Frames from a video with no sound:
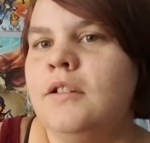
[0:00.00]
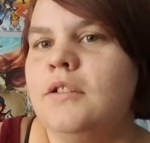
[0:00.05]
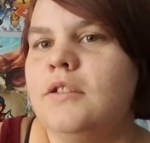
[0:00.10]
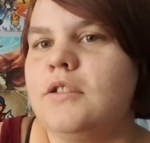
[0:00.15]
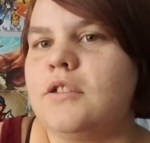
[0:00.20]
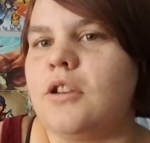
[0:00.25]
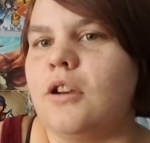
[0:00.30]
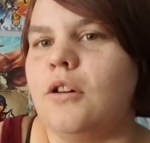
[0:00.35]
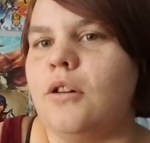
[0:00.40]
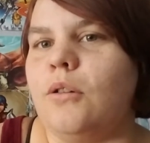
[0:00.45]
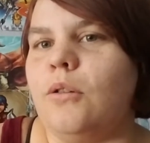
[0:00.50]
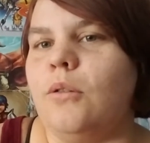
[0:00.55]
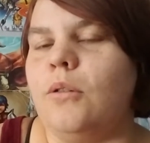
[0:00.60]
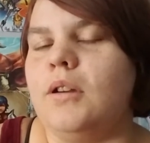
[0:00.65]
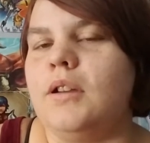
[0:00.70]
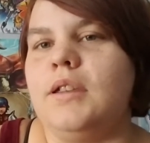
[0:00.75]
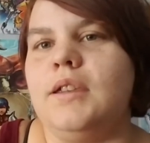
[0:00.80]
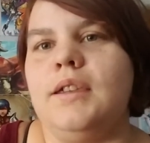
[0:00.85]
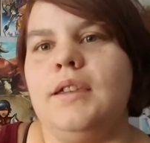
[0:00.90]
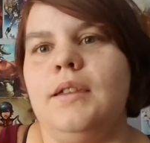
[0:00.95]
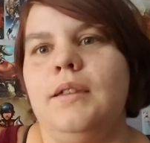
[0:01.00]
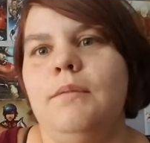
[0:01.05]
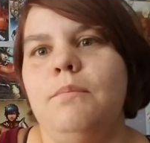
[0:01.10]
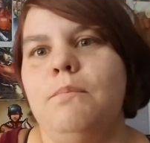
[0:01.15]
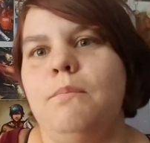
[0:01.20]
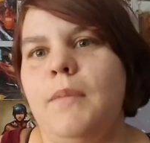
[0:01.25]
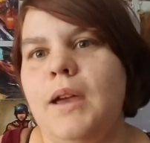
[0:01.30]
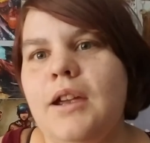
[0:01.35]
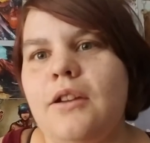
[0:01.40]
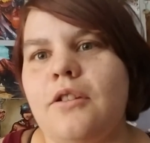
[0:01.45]
So
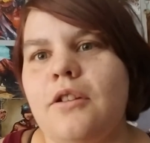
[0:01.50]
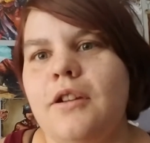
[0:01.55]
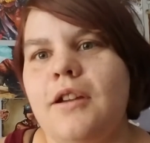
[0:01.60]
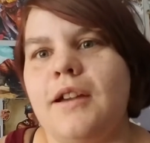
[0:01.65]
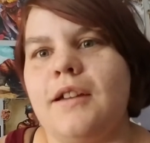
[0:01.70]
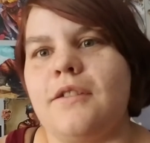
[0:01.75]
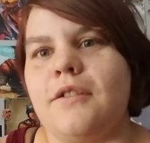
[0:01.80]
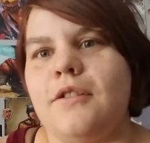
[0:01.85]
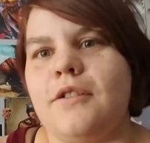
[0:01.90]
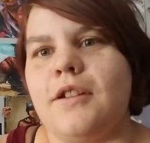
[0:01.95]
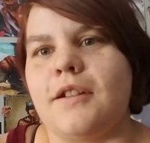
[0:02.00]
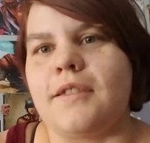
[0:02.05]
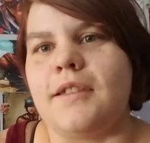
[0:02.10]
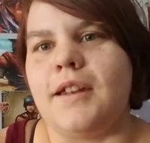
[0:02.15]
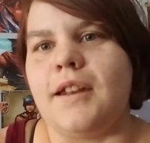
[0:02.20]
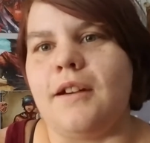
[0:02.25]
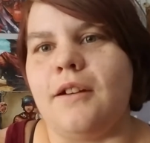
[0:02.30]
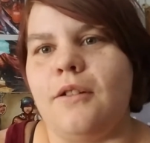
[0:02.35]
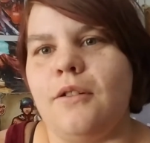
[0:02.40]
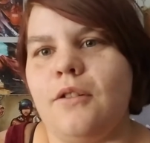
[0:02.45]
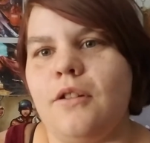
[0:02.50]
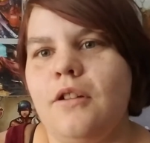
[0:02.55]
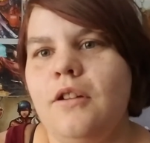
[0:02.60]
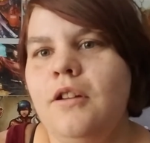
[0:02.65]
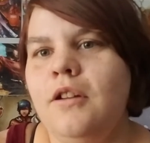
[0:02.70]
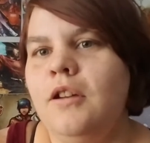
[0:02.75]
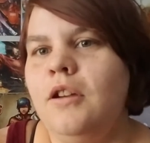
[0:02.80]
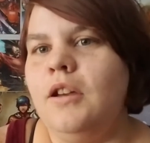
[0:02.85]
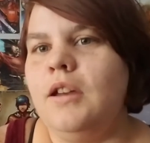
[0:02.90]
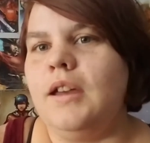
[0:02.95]
make sure you guys go check that out.
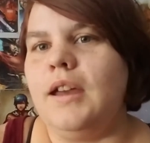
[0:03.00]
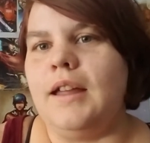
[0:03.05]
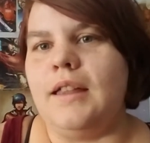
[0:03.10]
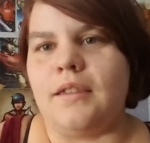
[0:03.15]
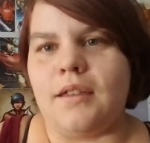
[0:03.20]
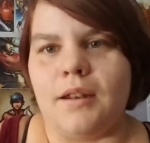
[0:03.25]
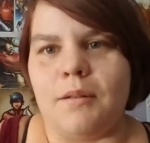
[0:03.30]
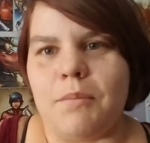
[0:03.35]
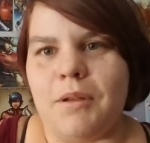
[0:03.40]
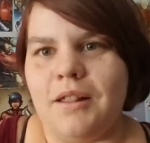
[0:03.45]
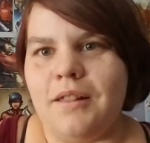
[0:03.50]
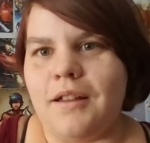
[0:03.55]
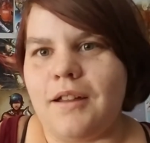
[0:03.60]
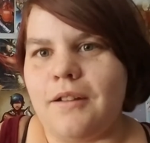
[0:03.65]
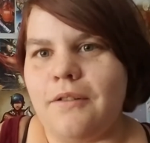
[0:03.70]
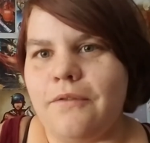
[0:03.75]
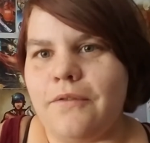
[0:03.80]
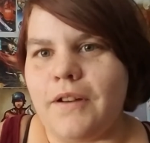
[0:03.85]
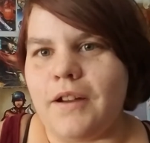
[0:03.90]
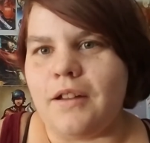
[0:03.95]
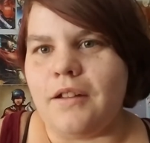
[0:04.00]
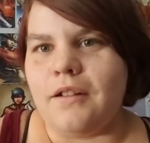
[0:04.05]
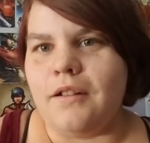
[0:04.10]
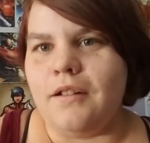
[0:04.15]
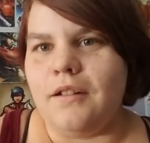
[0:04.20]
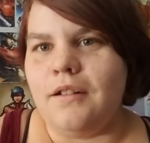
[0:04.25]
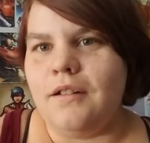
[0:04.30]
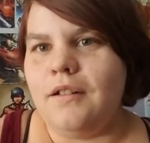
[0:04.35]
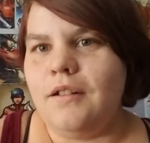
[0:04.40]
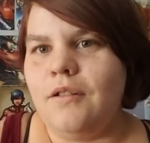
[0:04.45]
It's going to be a lot of
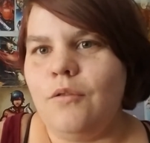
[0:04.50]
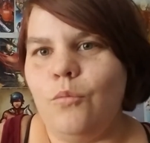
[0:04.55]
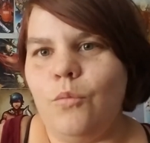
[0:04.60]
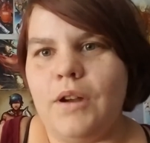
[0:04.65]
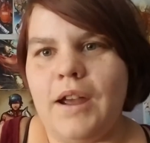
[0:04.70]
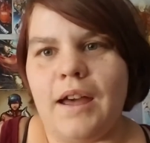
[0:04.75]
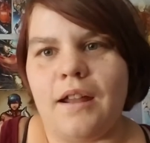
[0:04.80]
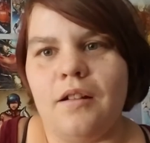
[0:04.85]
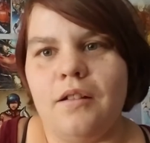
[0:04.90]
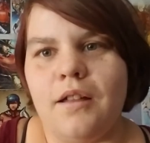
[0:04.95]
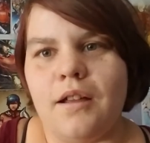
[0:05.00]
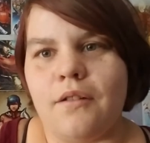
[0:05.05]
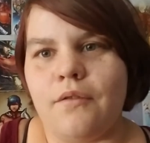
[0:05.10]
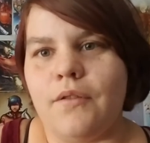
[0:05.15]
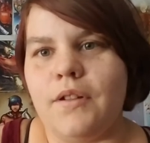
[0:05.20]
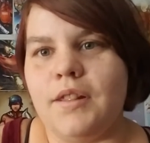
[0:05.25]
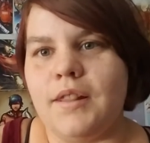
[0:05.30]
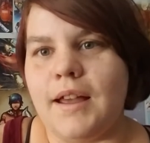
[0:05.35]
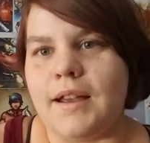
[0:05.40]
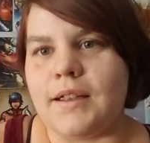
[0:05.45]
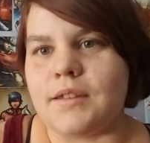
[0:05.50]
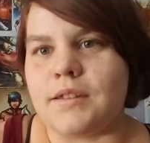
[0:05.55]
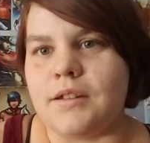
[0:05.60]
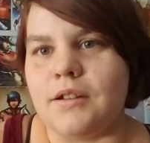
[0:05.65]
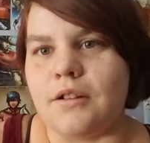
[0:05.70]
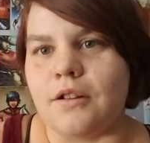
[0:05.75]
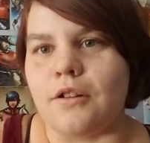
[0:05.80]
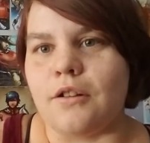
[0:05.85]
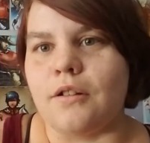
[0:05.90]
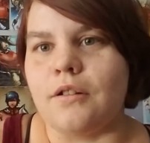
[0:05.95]
fun. We had a lot of fun last
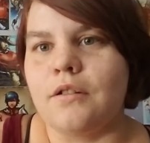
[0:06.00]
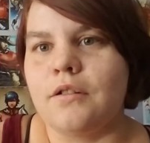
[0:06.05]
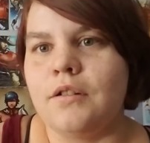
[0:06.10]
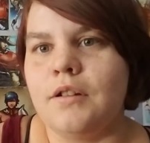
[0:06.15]
year.